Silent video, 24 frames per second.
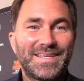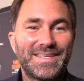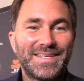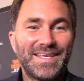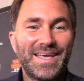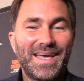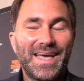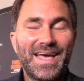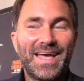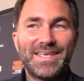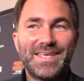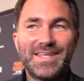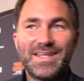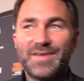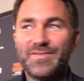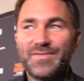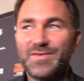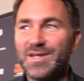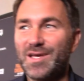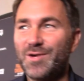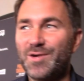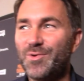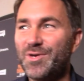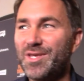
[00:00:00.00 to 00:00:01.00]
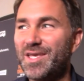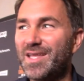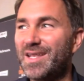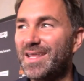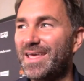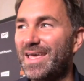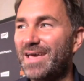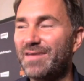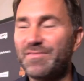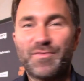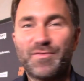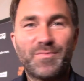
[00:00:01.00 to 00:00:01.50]
Yeah, you never know what you're
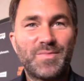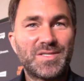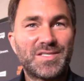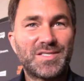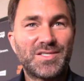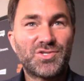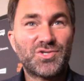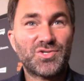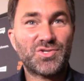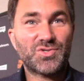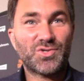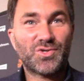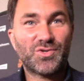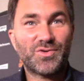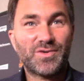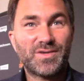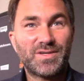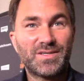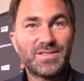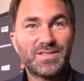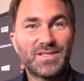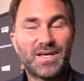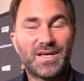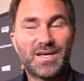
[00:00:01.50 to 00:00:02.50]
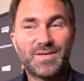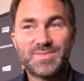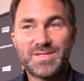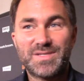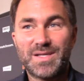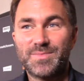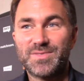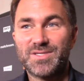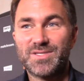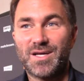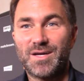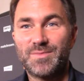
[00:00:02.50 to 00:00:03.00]
going to get from Mr. Chisora.
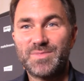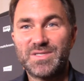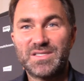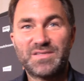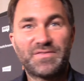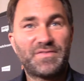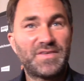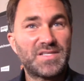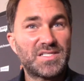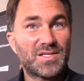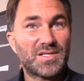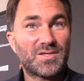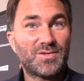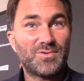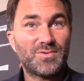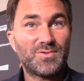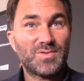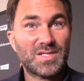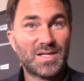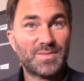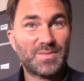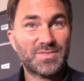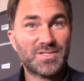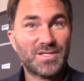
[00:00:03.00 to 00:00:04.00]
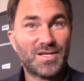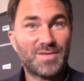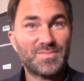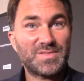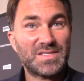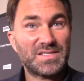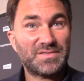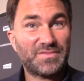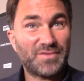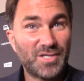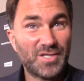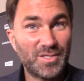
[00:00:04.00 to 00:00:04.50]
Sometimes it's physical, sometimes
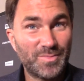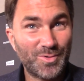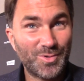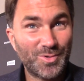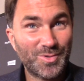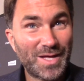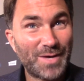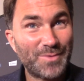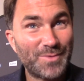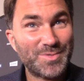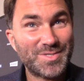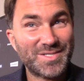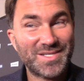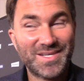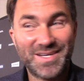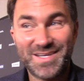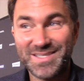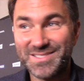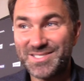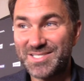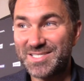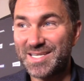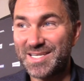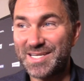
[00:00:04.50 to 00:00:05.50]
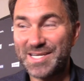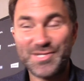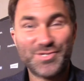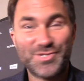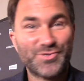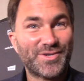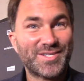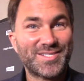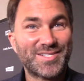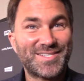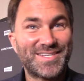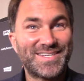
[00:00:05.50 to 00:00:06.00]
it's verbal. That was just an
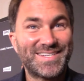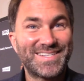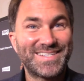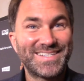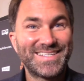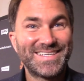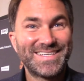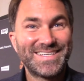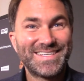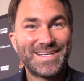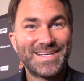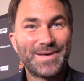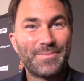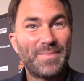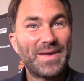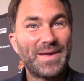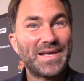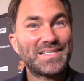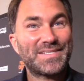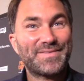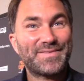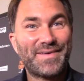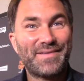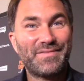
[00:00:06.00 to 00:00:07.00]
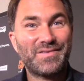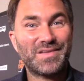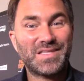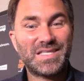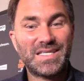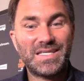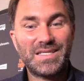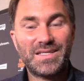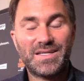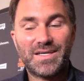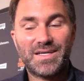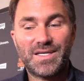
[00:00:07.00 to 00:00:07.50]
interesting mix of
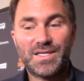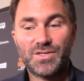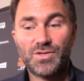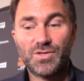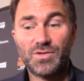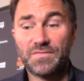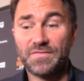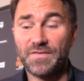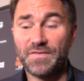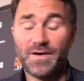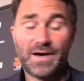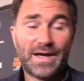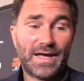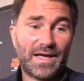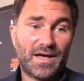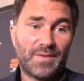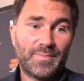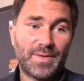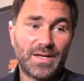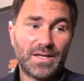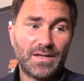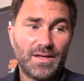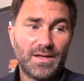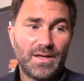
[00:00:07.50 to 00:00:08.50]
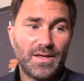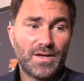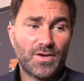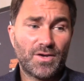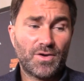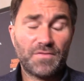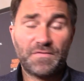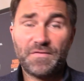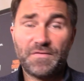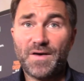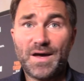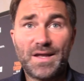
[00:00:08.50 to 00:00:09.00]
everything. Good fight. I mean,
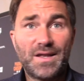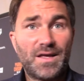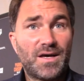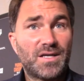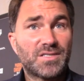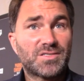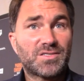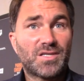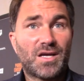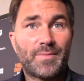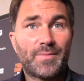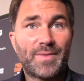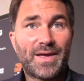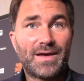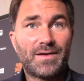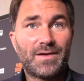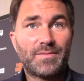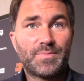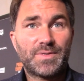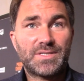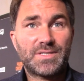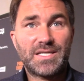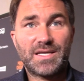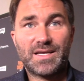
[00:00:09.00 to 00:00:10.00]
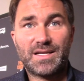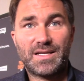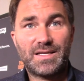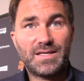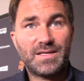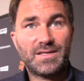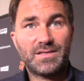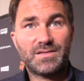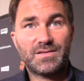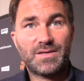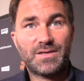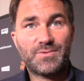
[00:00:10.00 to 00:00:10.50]
good fight last time out,
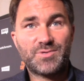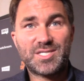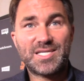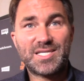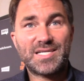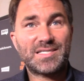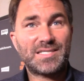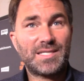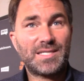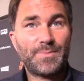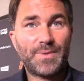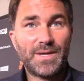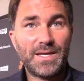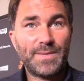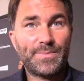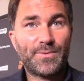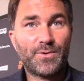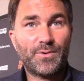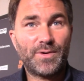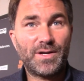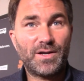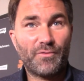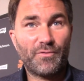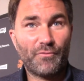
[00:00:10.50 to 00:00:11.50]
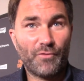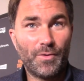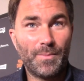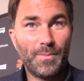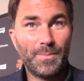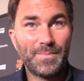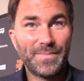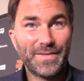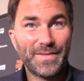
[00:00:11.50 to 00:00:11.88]
particularly there were 60 people in a room